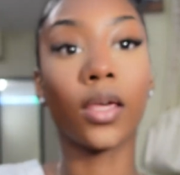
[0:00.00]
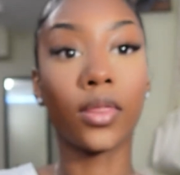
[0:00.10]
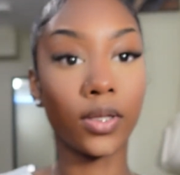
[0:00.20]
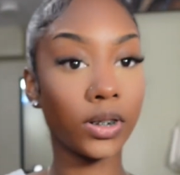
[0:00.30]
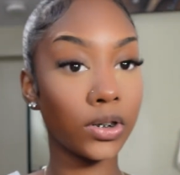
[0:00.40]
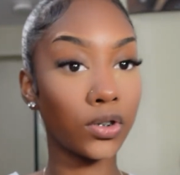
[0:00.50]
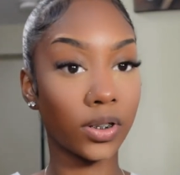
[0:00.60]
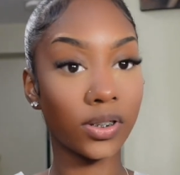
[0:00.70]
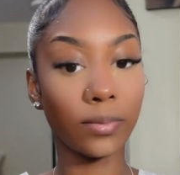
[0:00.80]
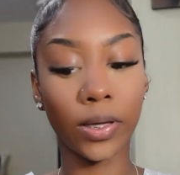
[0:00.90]
This is
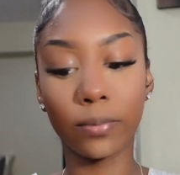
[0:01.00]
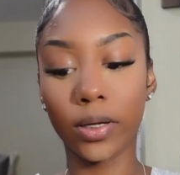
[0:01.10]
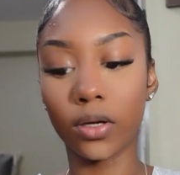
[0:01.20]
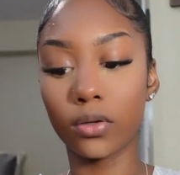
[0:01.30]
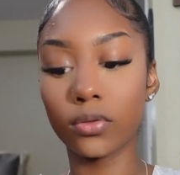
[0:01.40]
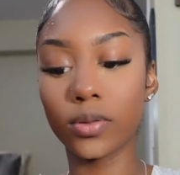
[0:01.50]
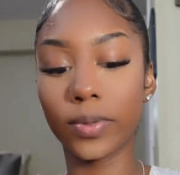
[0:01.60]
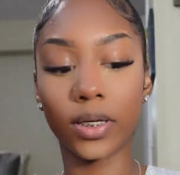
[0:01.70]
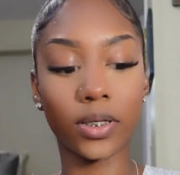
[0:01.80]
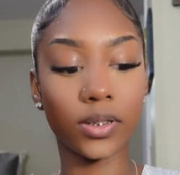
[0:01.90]
just to bake my nose
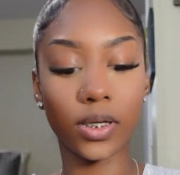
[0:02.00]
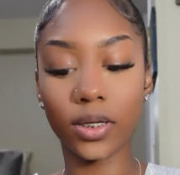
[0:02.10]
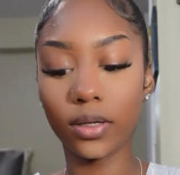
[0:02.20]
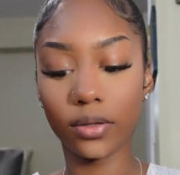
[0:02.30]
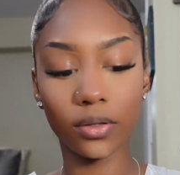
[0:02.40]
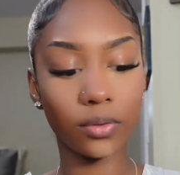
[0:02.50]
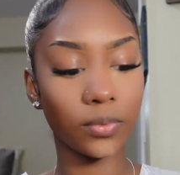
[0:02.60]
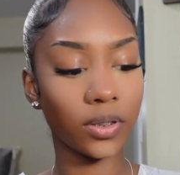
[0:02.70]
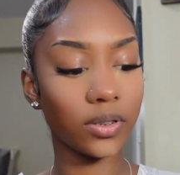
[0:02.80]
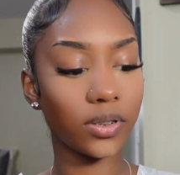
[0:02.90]
because any other
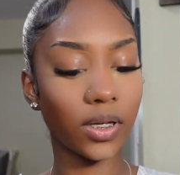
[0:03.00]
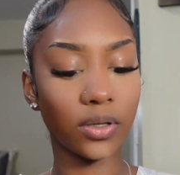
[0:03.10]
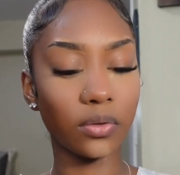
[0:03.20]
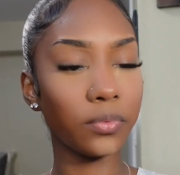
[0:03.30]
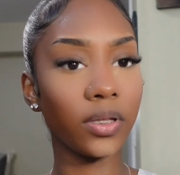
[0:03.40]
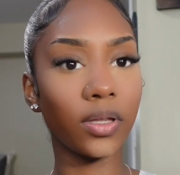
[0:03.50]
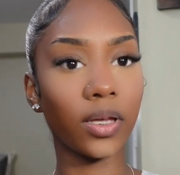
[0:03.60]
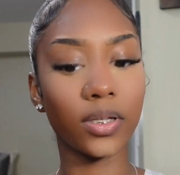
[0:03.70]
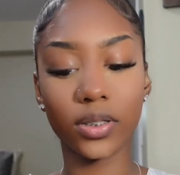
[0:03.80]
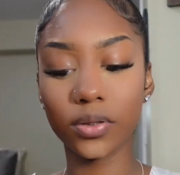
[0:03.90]
ones I don't really
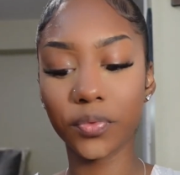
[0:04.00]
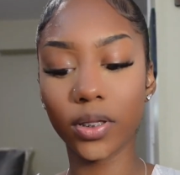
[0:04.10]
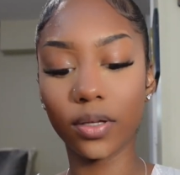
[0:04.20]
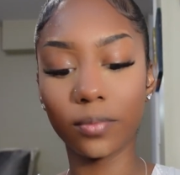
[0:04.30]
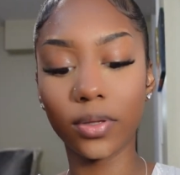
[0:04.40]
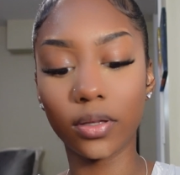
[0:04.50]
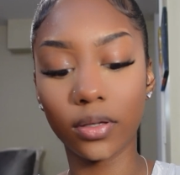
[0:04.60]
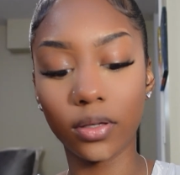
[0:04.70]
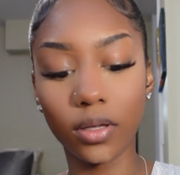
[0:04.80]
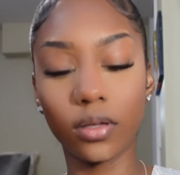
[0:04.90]
like. It doesn't really give me
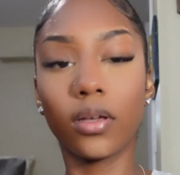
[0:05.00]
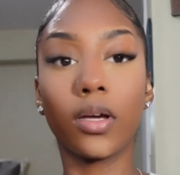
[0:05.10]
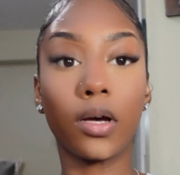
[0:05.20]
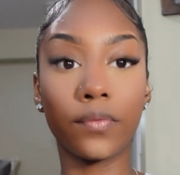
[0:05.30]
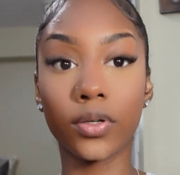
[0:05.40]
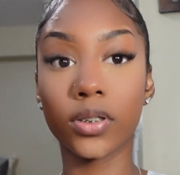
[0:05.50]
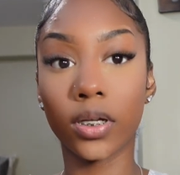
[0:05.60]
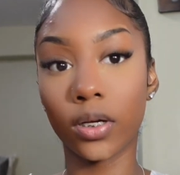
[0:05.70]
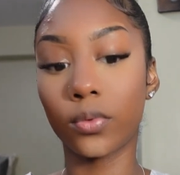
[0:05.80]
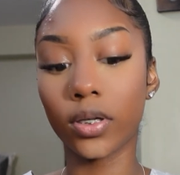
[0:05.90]
the coverage
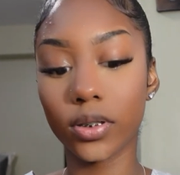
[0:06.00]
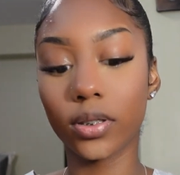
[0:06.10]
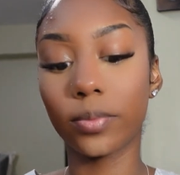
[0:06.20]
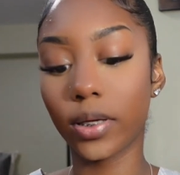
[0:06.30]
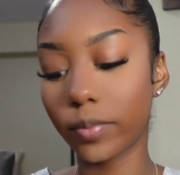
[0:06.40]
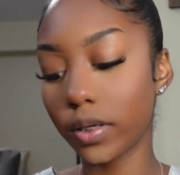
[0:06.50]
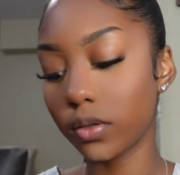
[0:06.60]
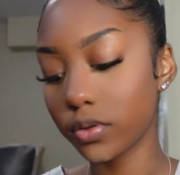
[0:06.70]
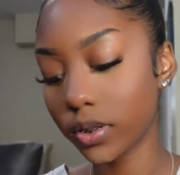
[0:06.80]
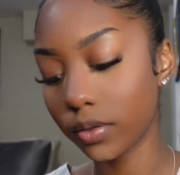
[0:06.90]
that I want to bake my
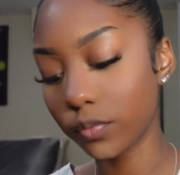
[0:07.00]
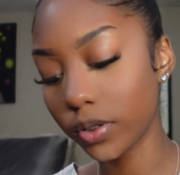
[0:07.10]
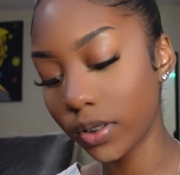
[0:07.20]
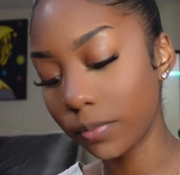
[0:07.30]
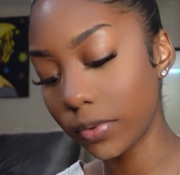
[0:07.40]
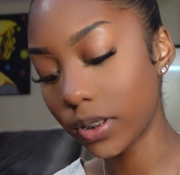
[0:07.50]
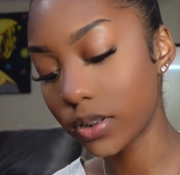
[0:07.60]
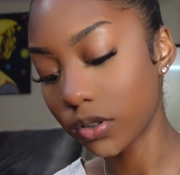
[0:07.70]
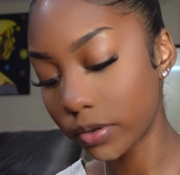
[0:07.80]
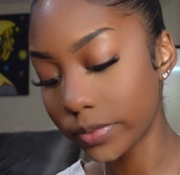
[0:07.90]
nose and really give me that
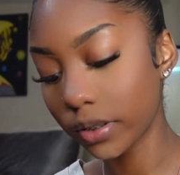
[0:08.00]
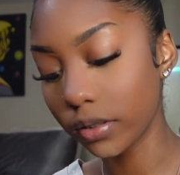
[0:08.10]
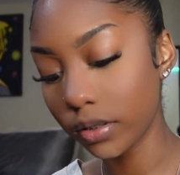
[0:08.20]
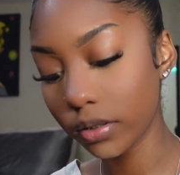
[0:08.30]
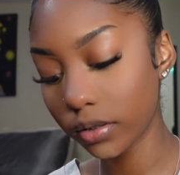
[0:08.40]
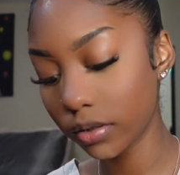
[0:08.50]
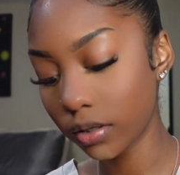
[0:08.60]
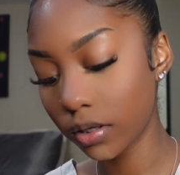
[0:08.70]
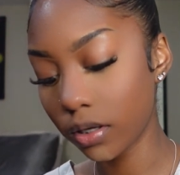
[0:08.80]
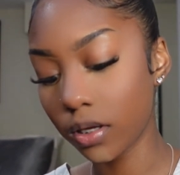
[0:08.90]
sculpted look.
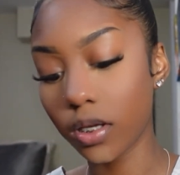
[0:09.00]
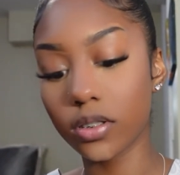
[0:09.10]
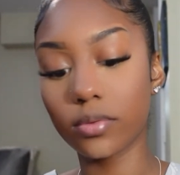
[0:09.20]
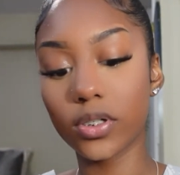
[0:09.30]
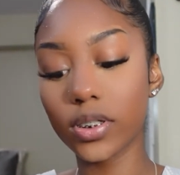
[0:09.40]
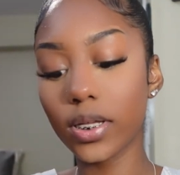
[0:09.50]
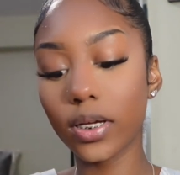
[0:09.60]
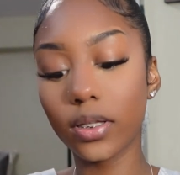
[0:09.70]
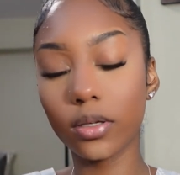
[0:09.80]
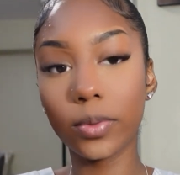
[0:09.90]
So I just take a
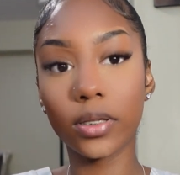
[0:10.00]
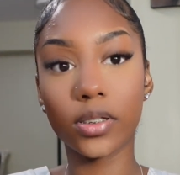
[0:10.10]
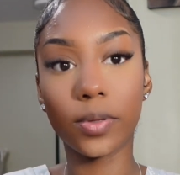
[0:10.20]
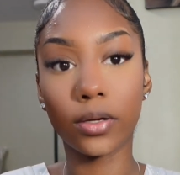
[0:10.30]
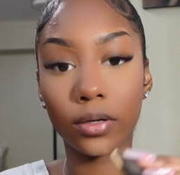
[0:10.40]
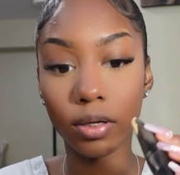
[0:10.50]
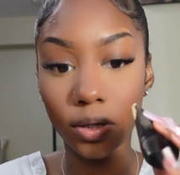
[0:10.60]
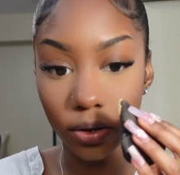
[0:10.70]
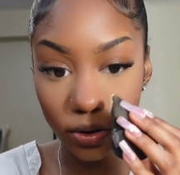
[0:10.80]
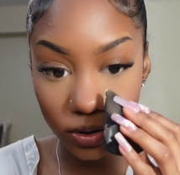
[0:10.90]
little bit of this powder
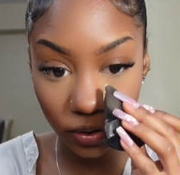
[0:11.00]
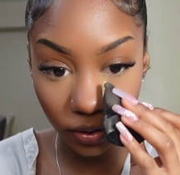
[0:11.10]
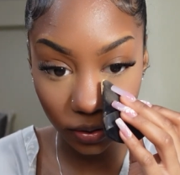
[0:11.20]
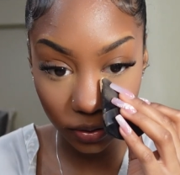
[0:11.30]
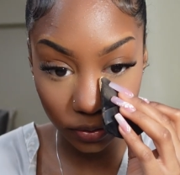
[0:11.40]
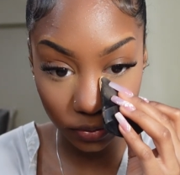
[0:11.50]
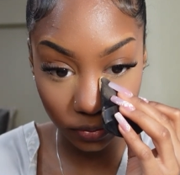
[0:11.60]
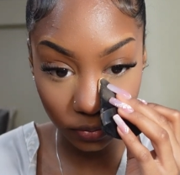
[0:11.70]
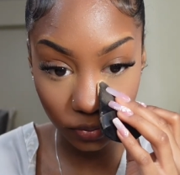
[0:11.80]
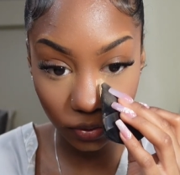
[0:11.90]
and I start
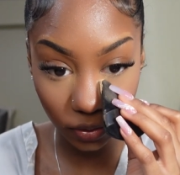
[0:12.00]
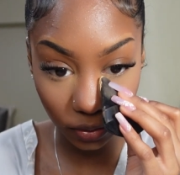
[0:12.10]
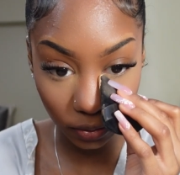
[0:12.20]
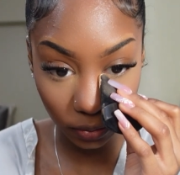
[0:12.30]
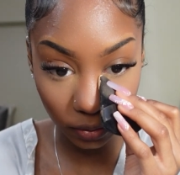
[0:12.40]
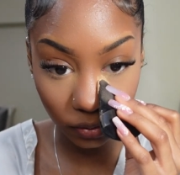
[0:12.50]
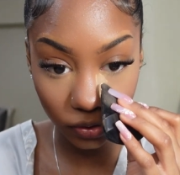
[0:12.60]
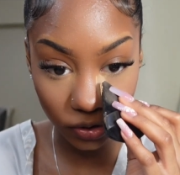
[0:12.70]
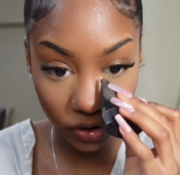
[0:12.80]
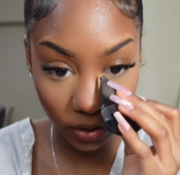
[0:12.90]
to
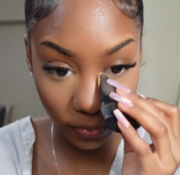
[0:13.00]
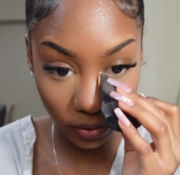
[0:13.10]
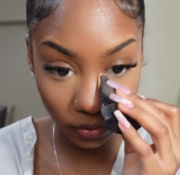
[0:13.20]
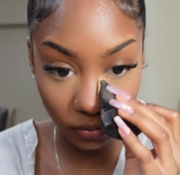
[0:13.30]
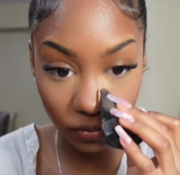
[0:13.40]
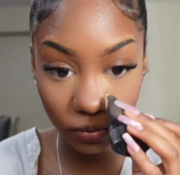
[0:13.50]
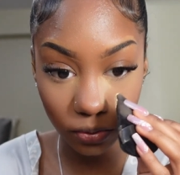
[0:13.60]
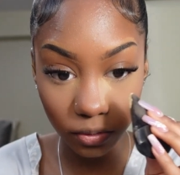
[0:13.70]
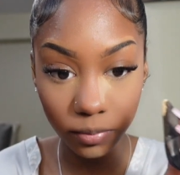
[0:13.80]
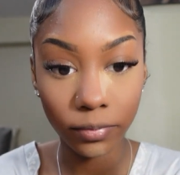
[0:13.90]
shape out
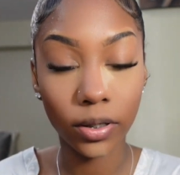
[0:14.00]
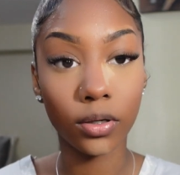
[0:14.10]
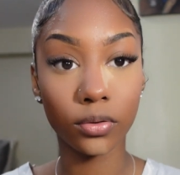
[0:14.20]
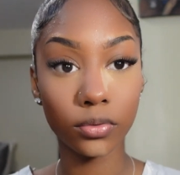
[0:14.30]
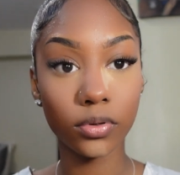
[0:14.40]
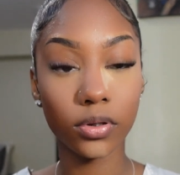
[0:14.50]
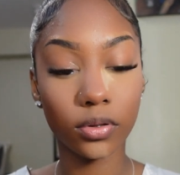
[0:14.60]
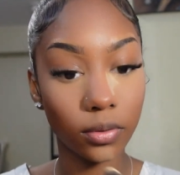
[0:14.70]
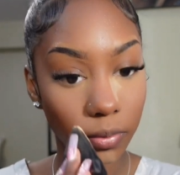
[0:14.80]
my nose.